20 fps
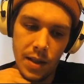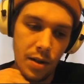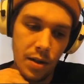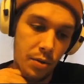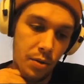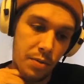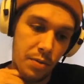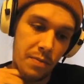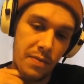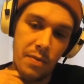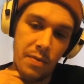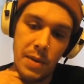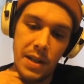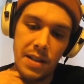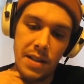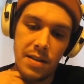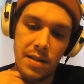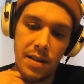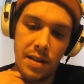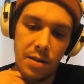Cauldron
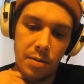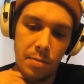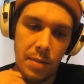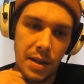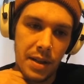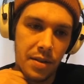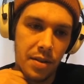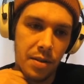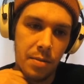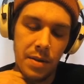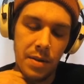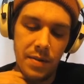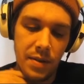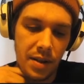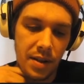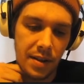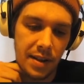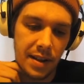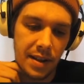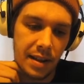Familiar Cycle might do me if
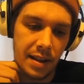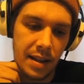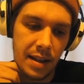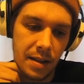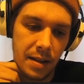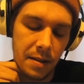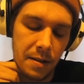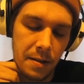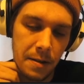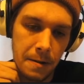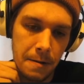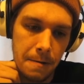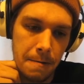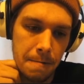I don't hit a land.